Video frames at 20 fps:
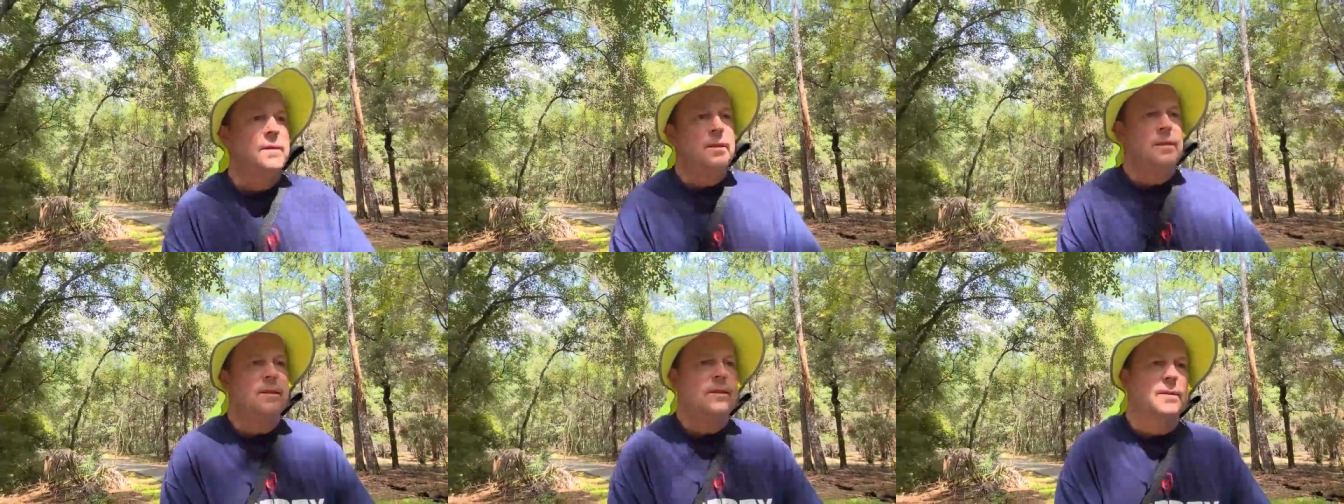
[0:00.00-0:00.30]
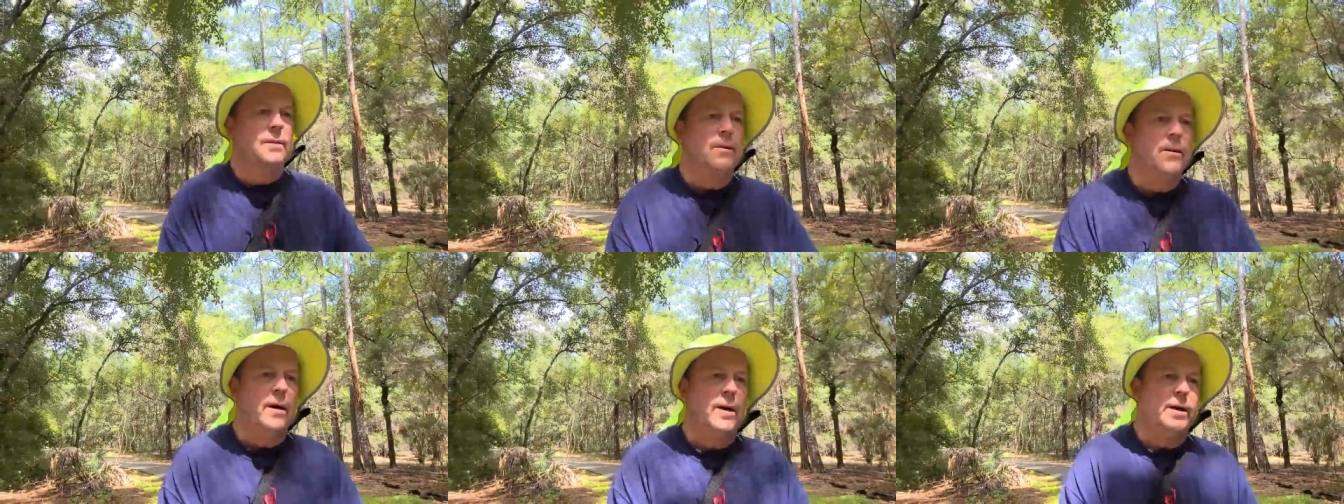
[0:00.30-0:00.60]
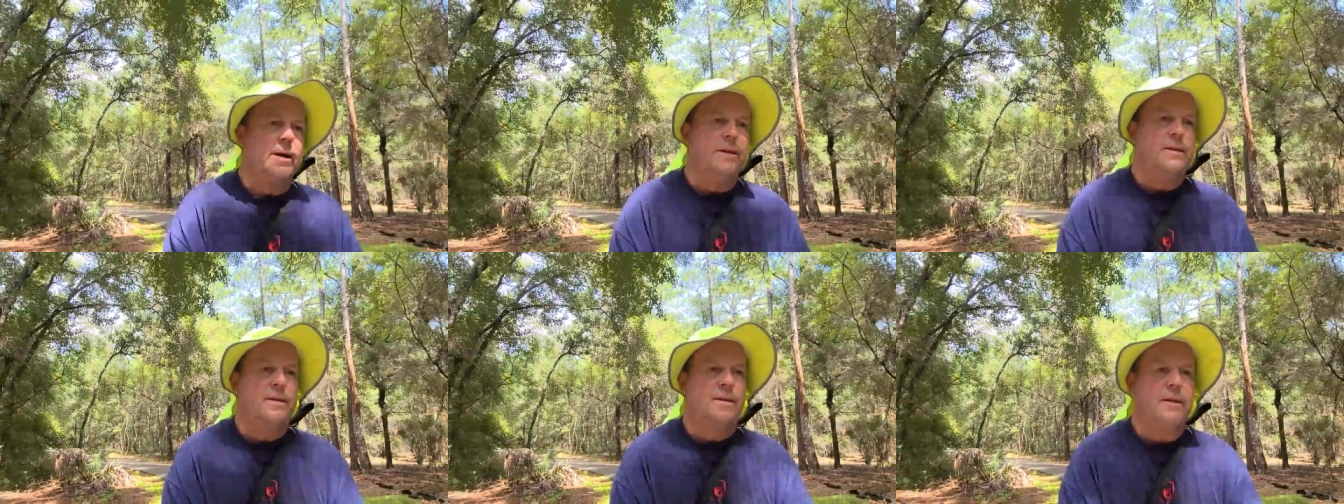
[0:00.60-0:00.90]
So I
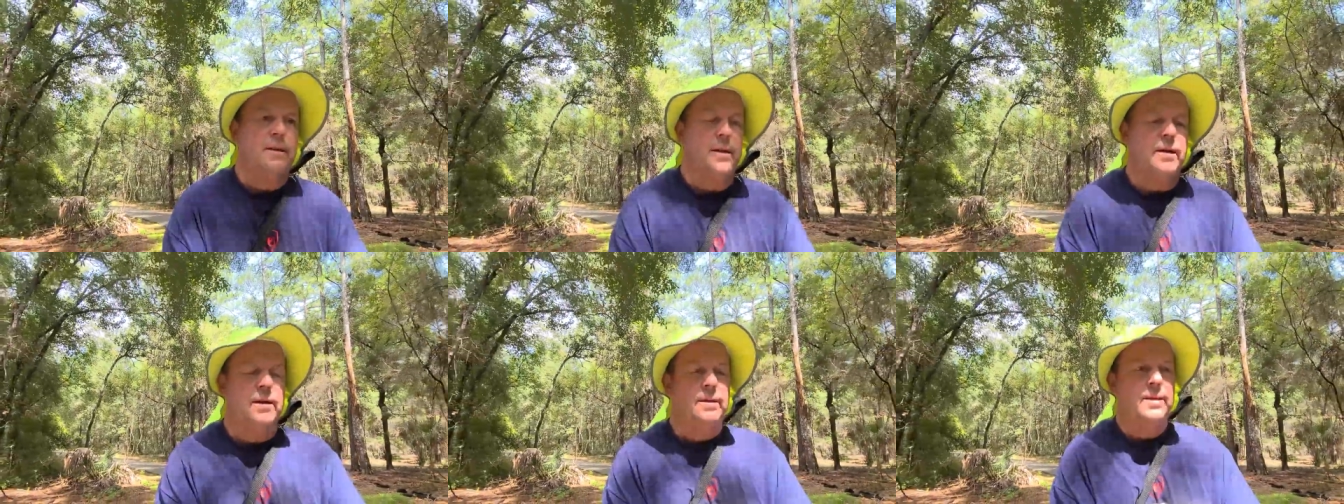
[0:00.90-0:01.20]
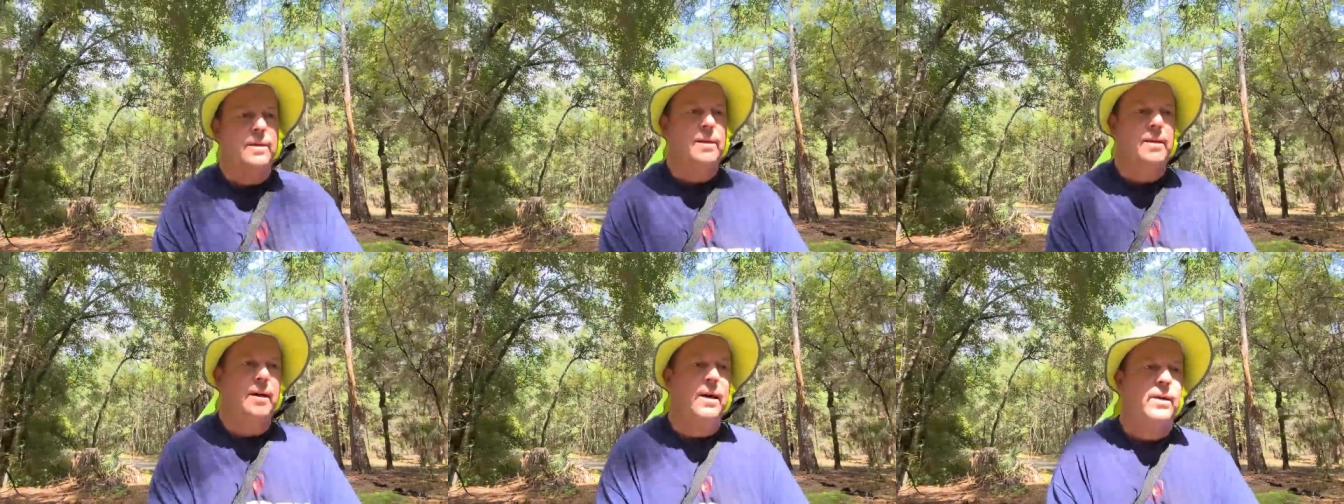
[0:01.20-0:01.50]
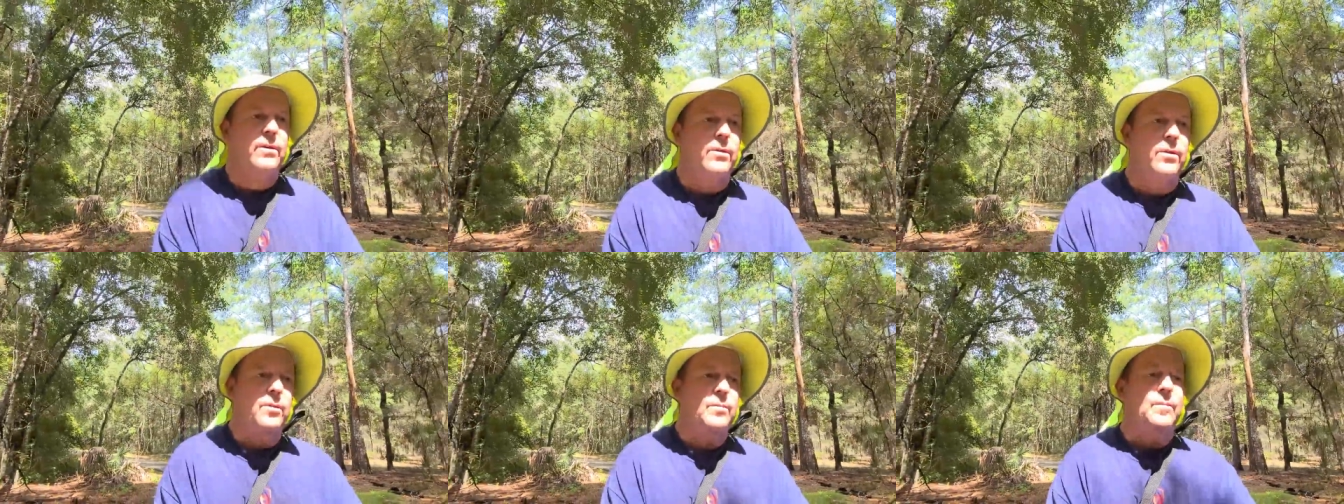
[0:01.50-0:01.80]
guess, uh,
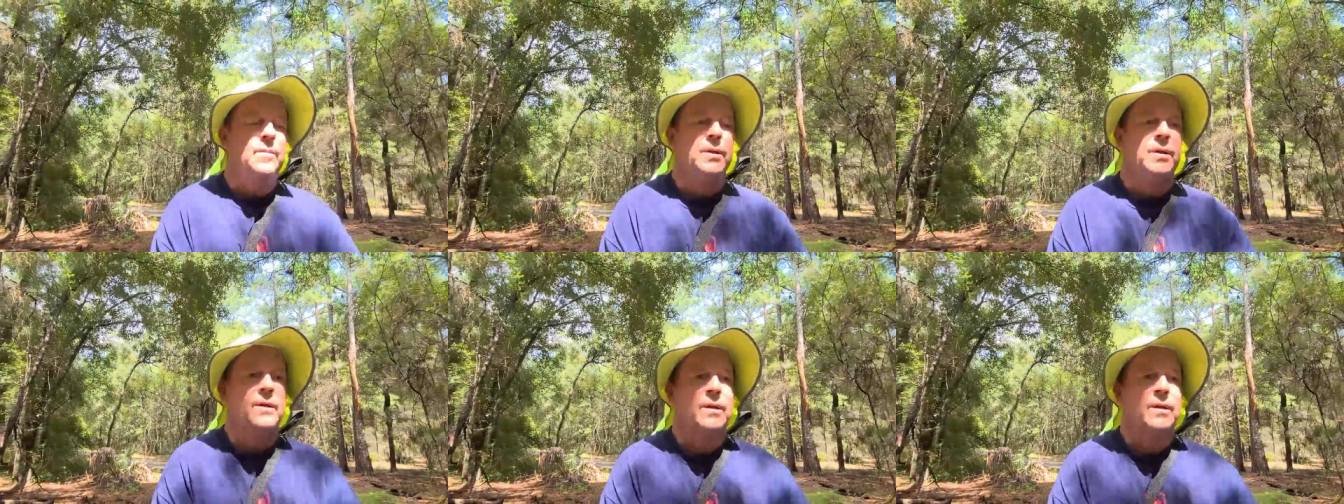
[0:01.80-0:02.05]
I don't know